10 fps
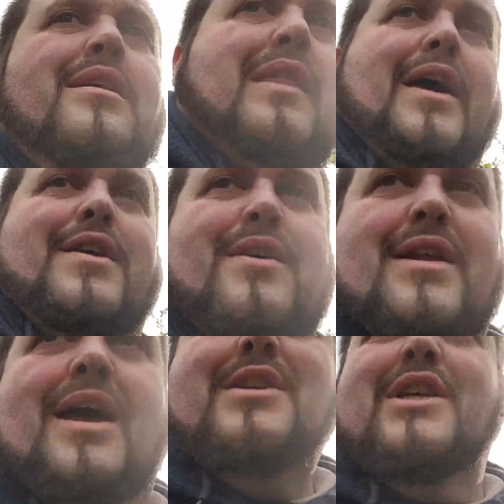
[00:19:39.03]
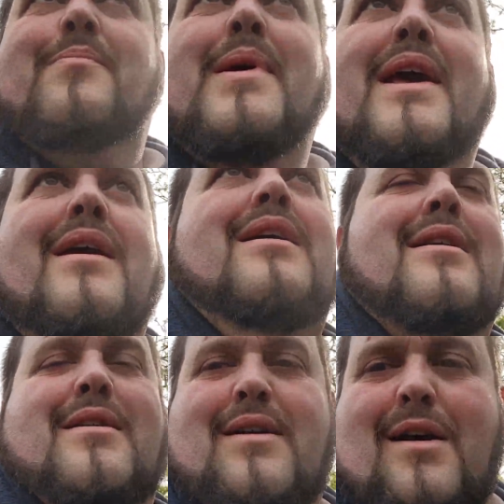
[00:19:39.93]
that you can actually pick,
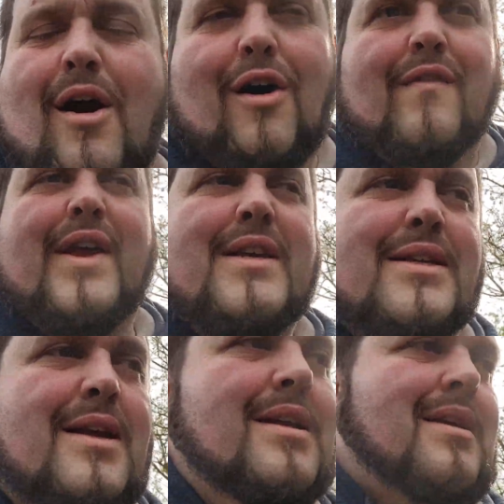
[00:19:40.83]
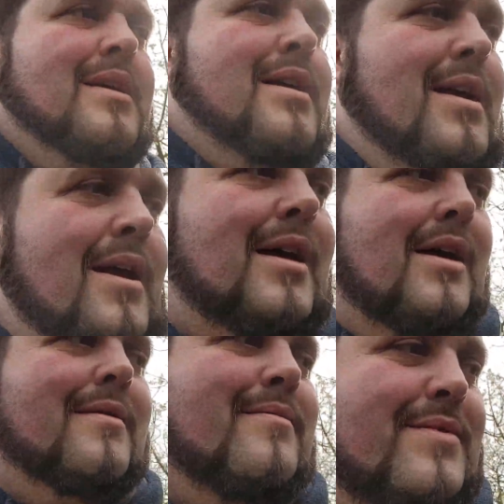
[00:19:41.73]
harvest.
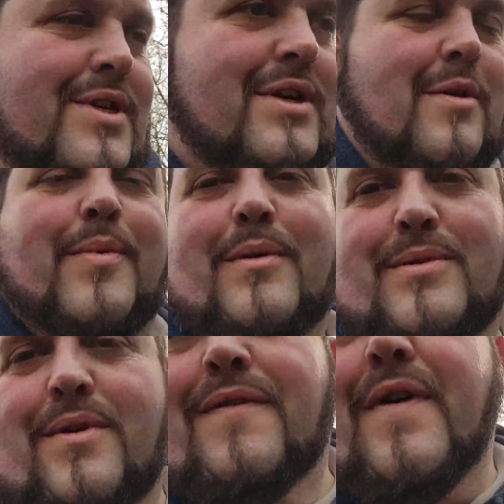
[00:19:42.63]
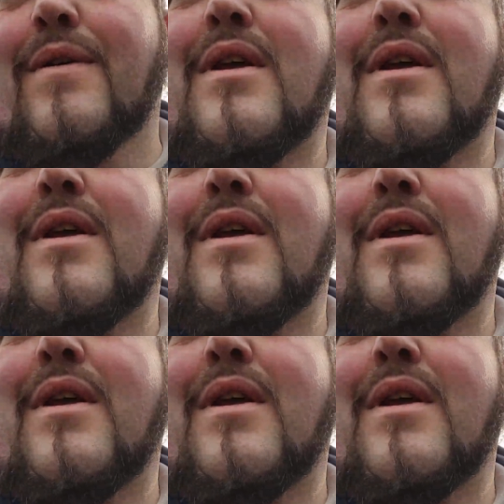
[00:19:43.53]
Just going to pop to a field